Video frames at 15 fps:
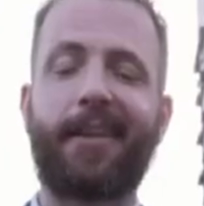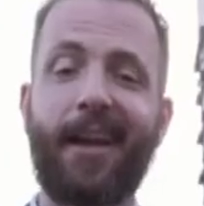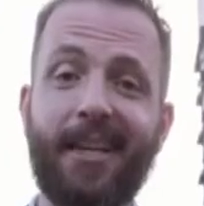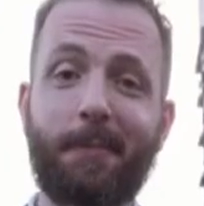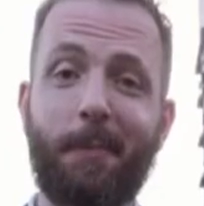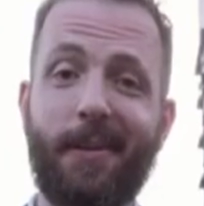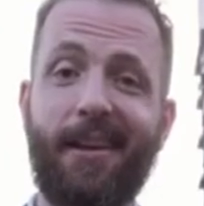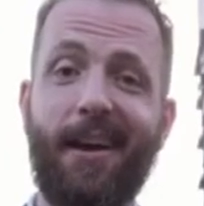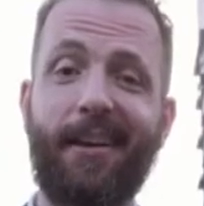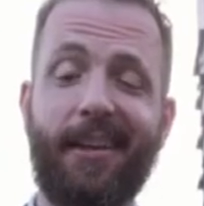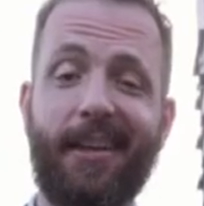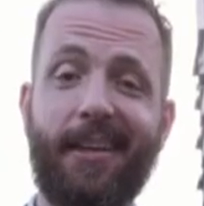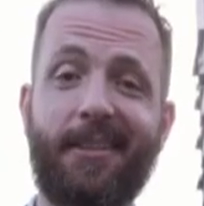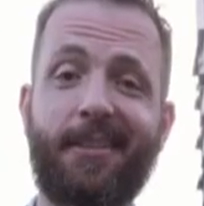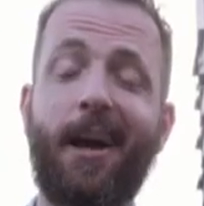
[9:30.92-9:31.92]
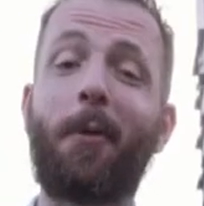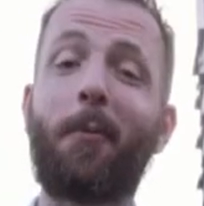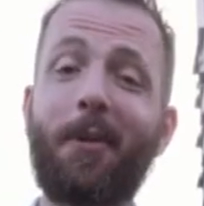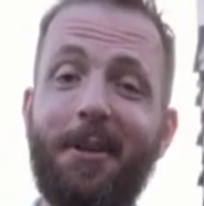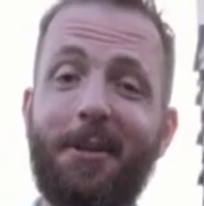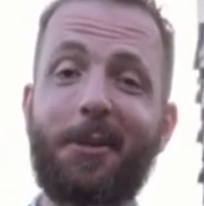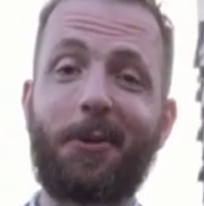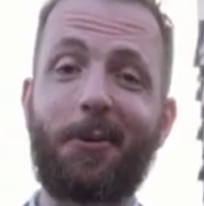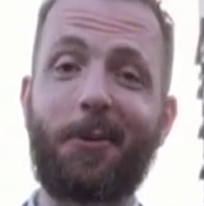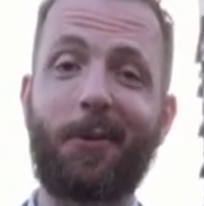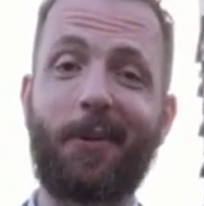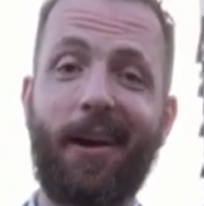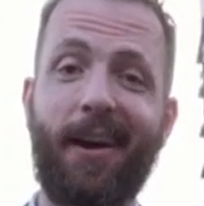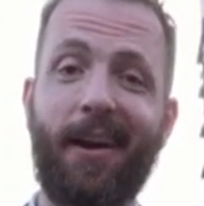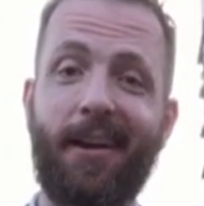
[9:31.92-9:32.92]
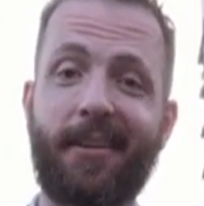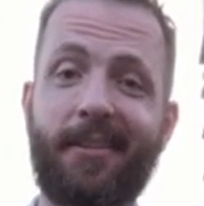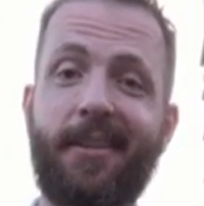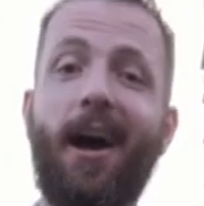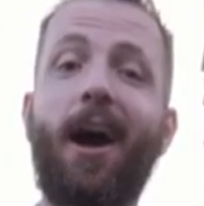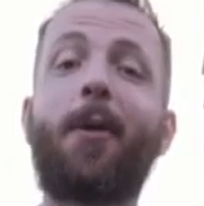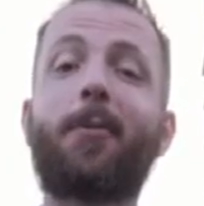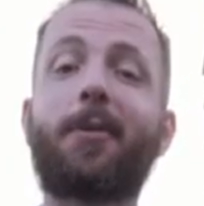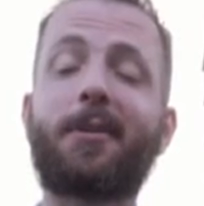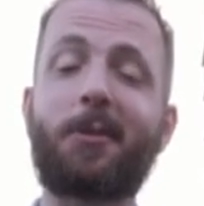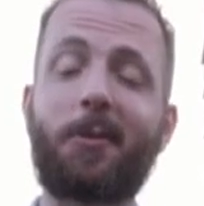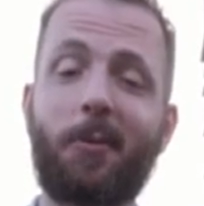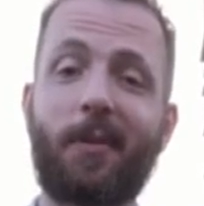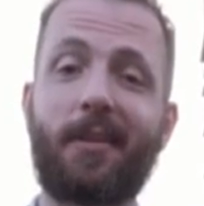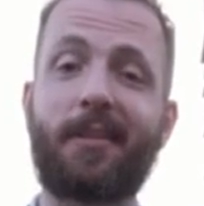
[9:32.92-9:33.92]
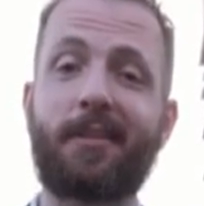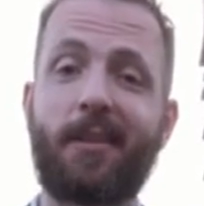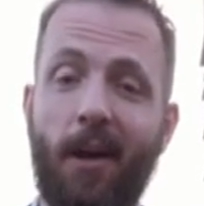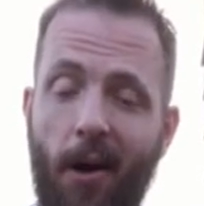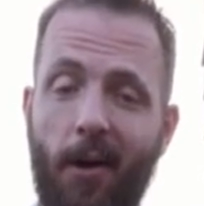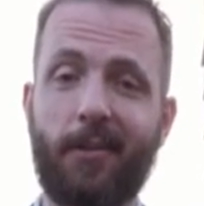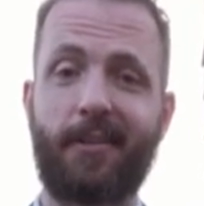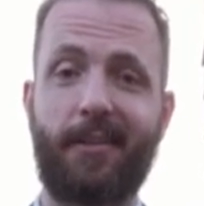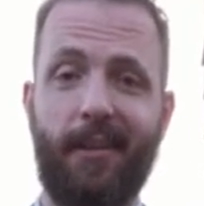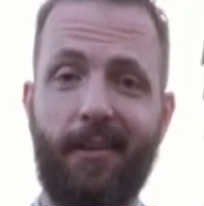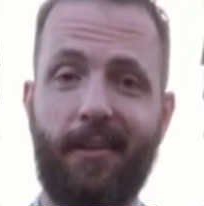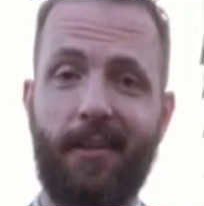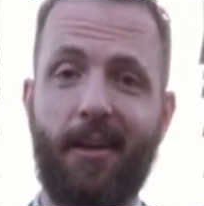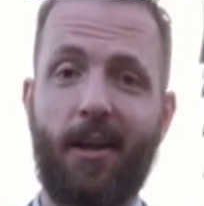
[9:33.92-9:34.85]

Last but not least, I want to show you guys our students' hostel.